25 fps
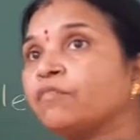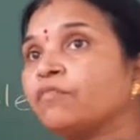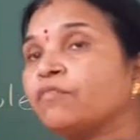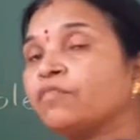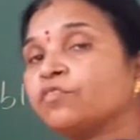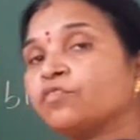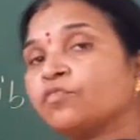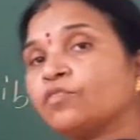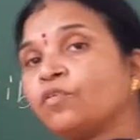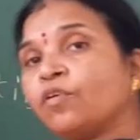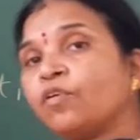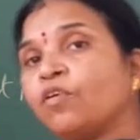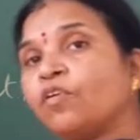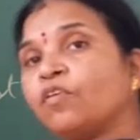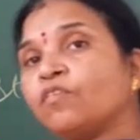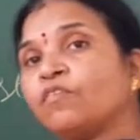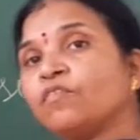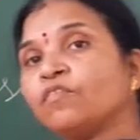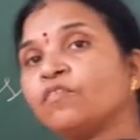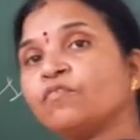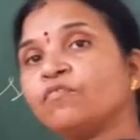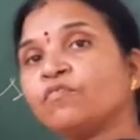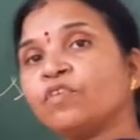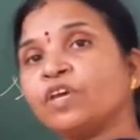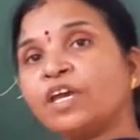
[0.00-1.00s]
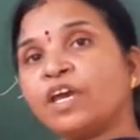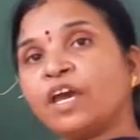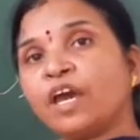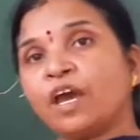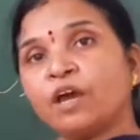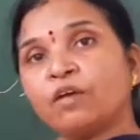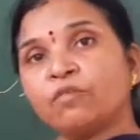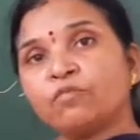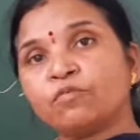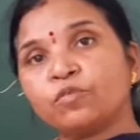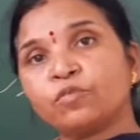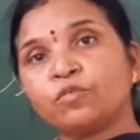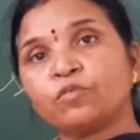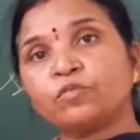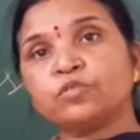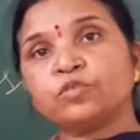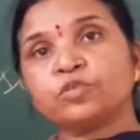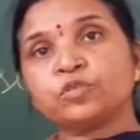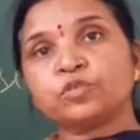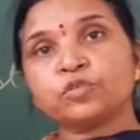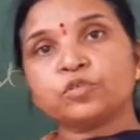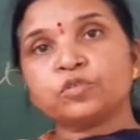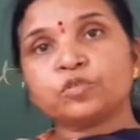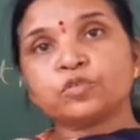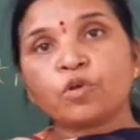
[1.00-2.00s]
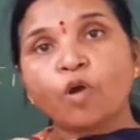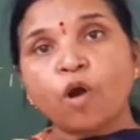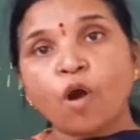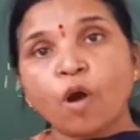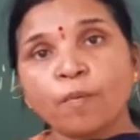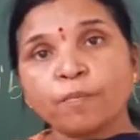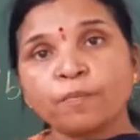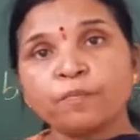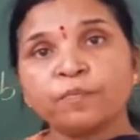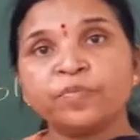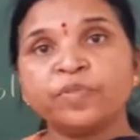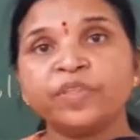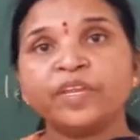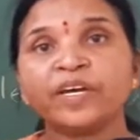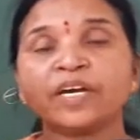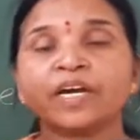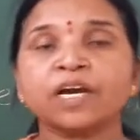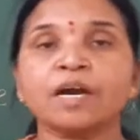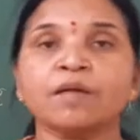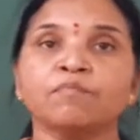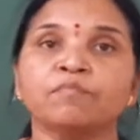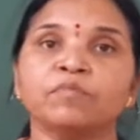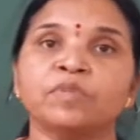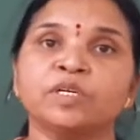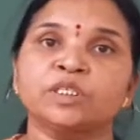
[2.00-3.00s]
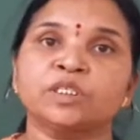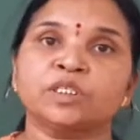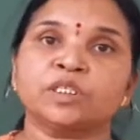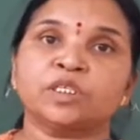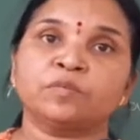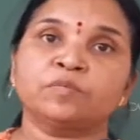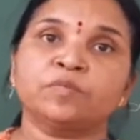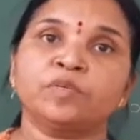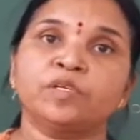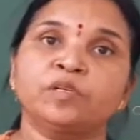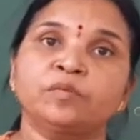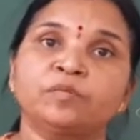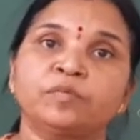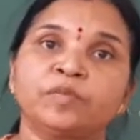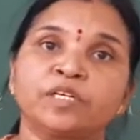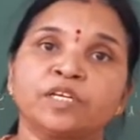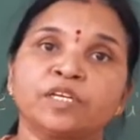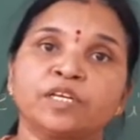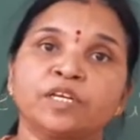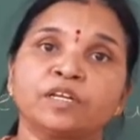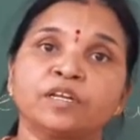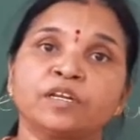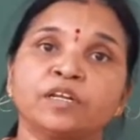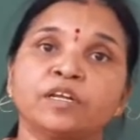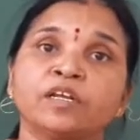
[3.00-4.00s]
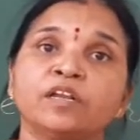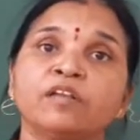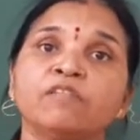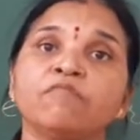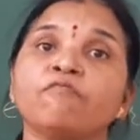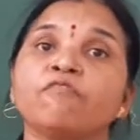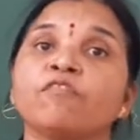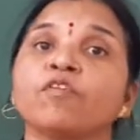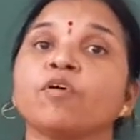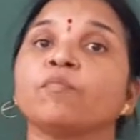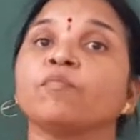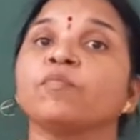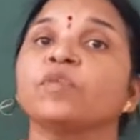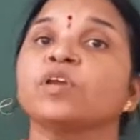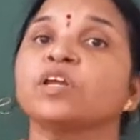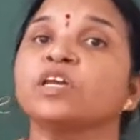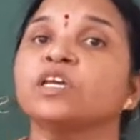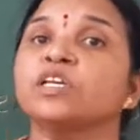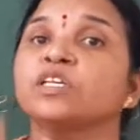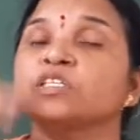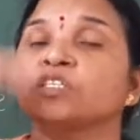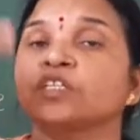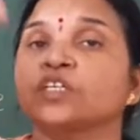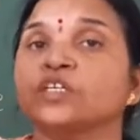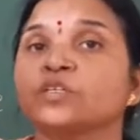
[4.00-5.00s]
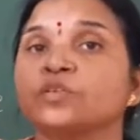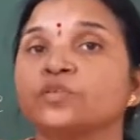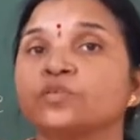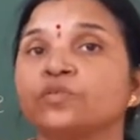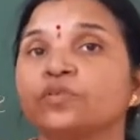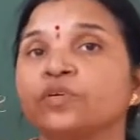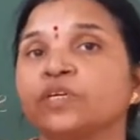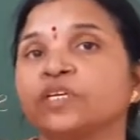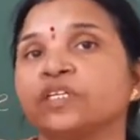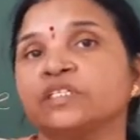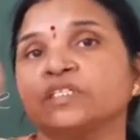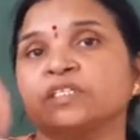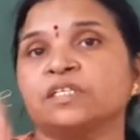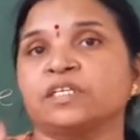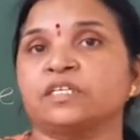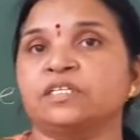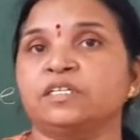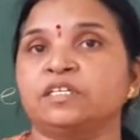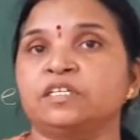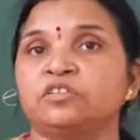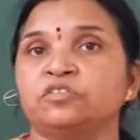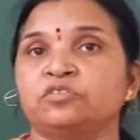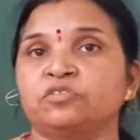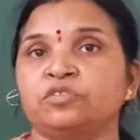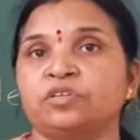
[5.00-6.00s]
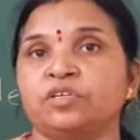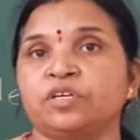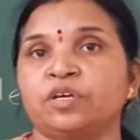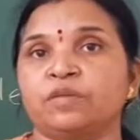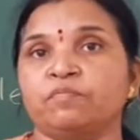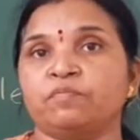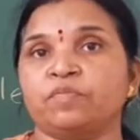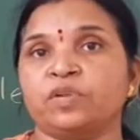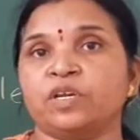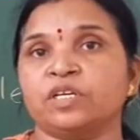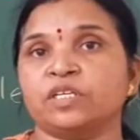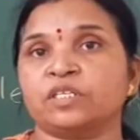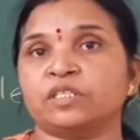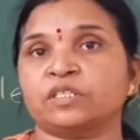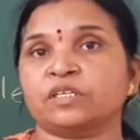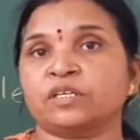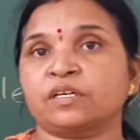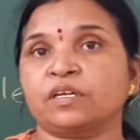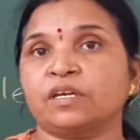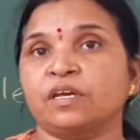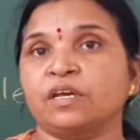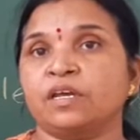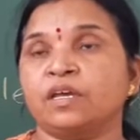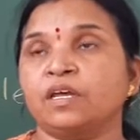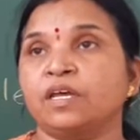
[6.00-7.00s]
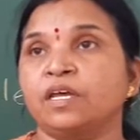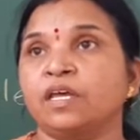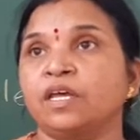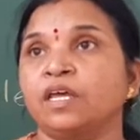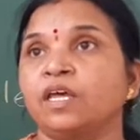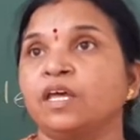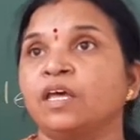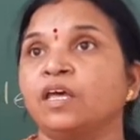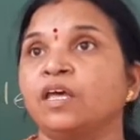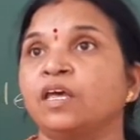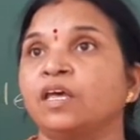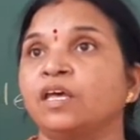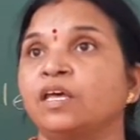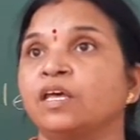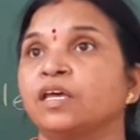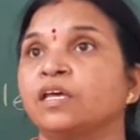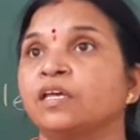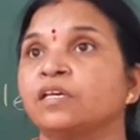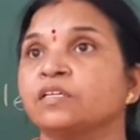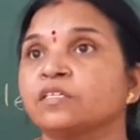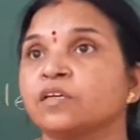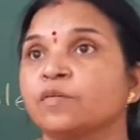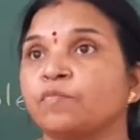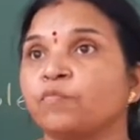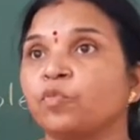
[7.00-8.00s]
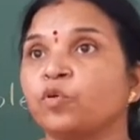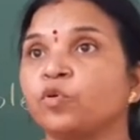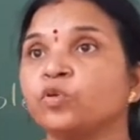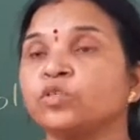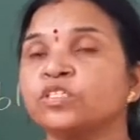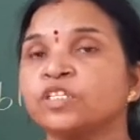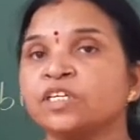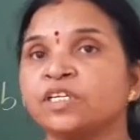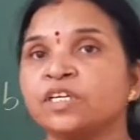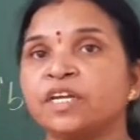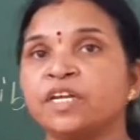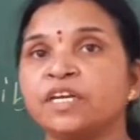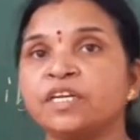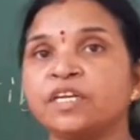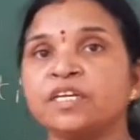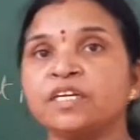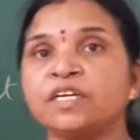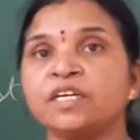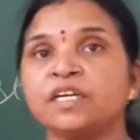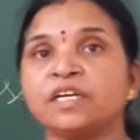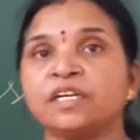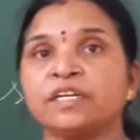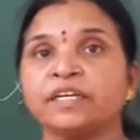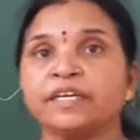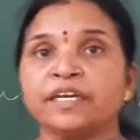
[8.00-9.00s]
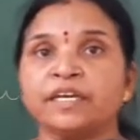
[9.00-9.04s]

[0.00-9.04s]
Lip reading: So we have to stop the combustible material from reaching to its ignition temperature. Suppose in